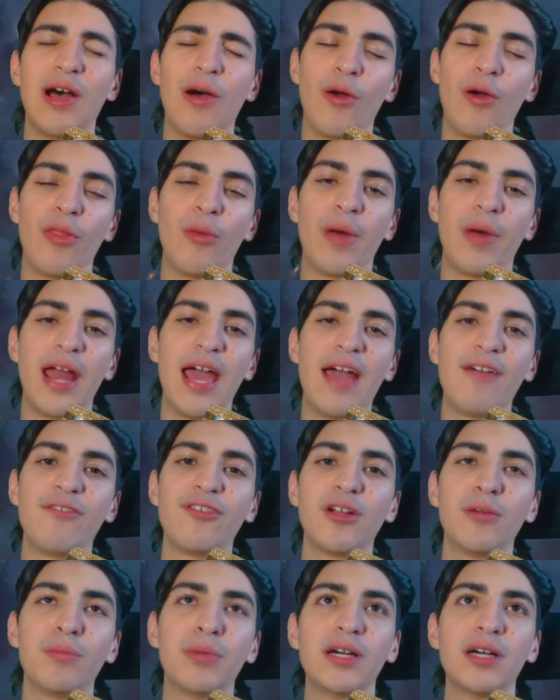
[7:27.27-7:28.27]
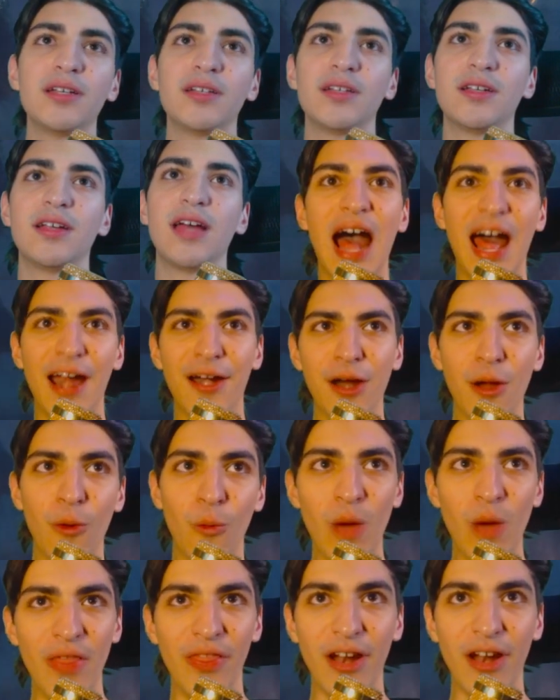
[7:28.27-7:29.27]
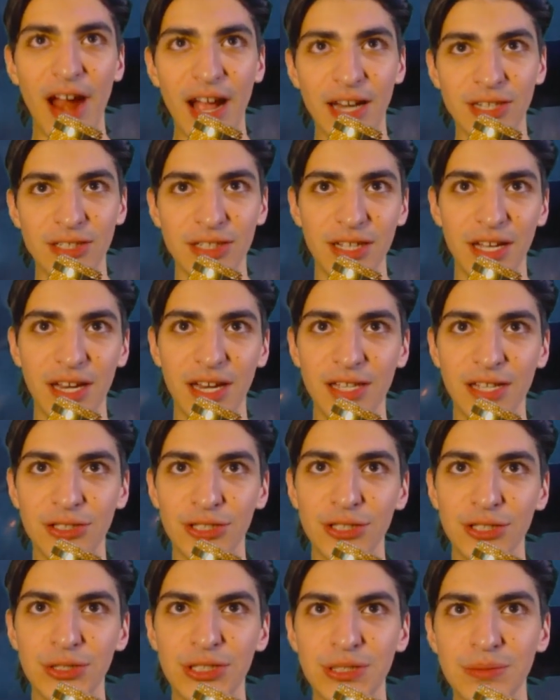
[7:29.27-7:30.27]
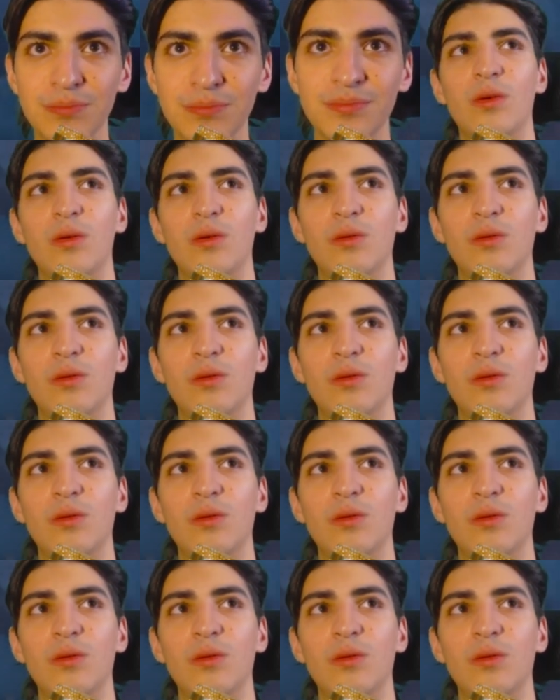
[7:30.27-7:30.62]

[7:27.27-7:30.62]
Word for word: or the one after, but I don't know when they're actually going to introduce him.